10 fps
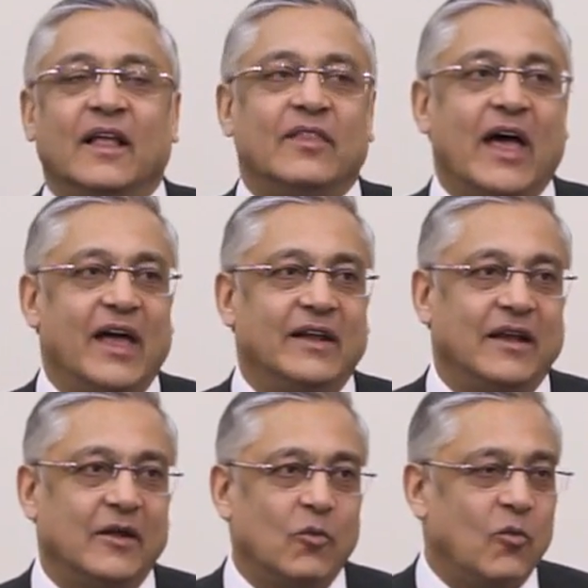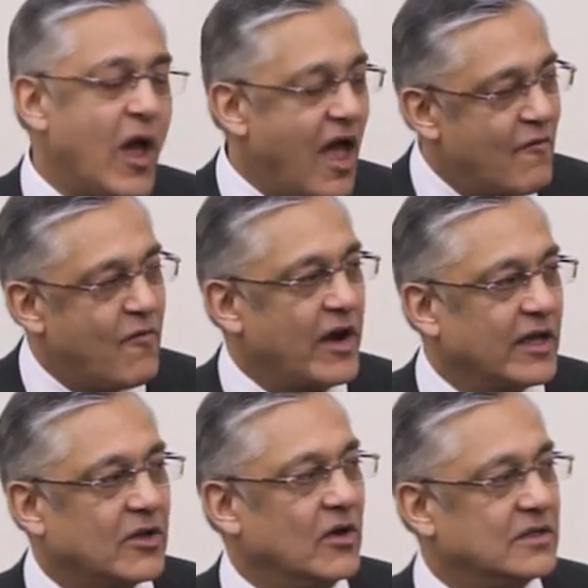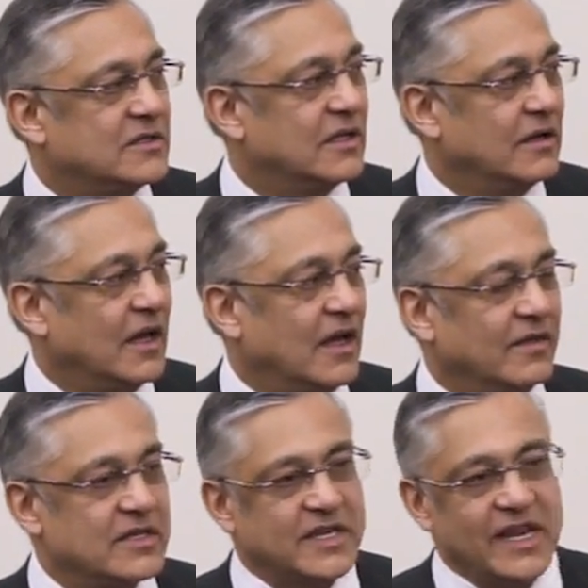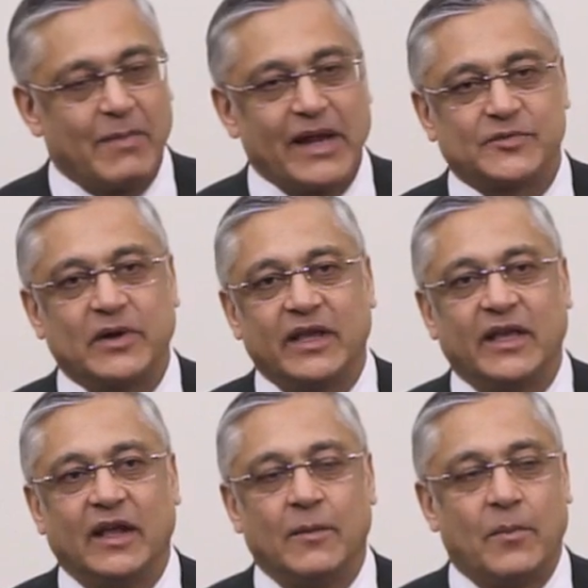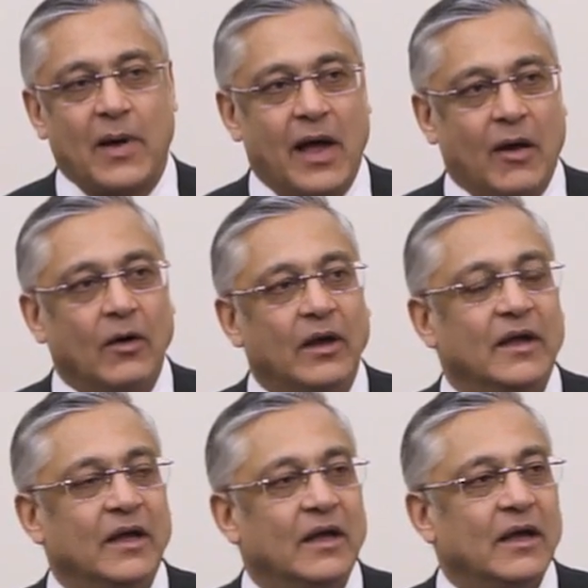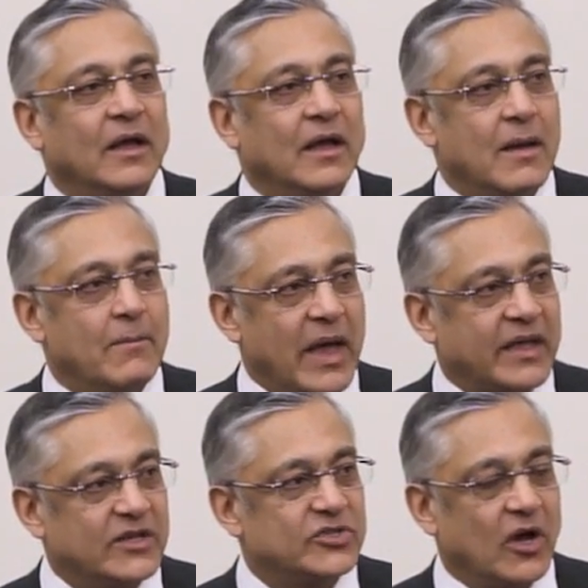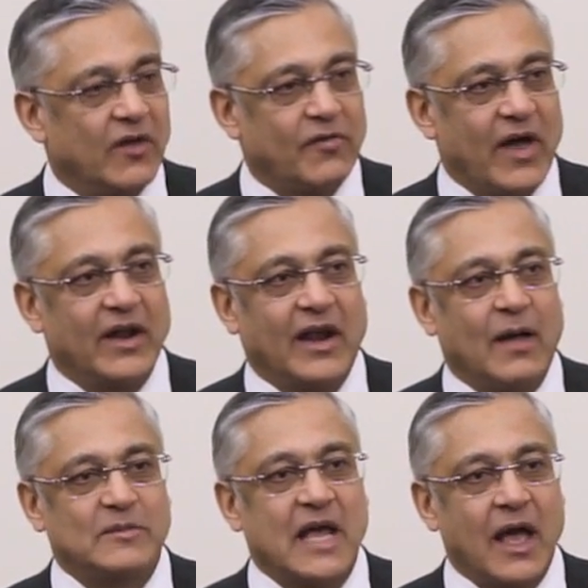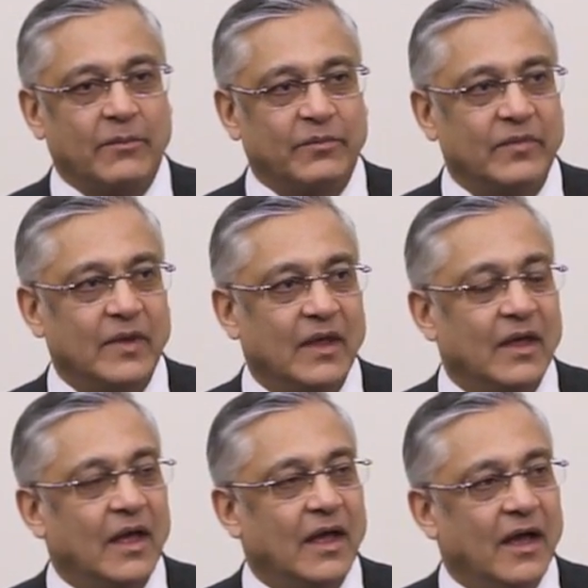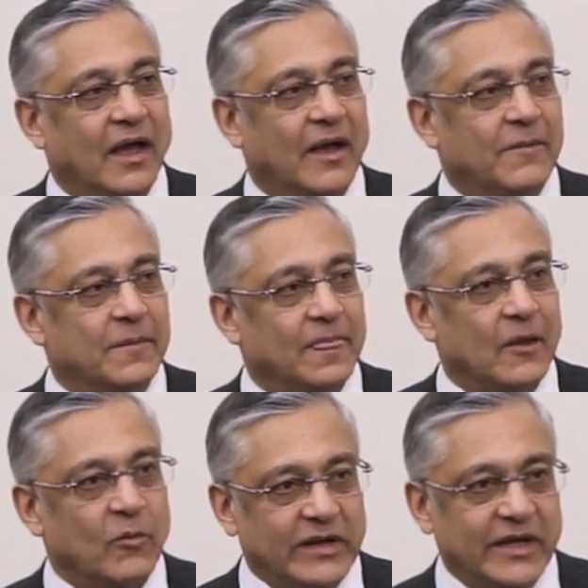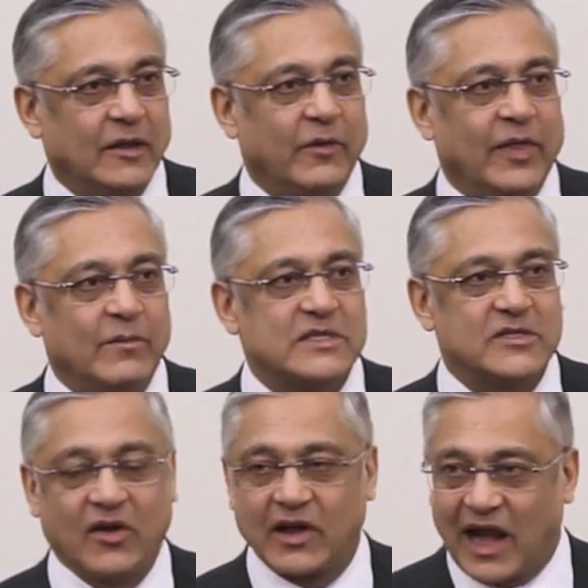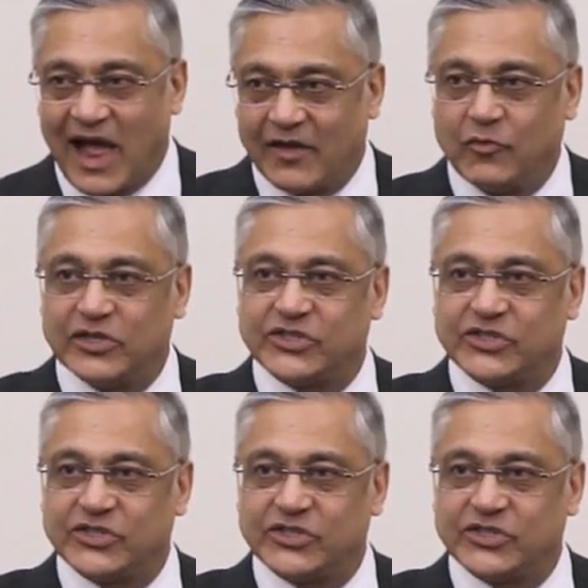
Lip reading: then we're very good, the senior management here, about making sure if fire alarms happen, we deal with them. So Clive will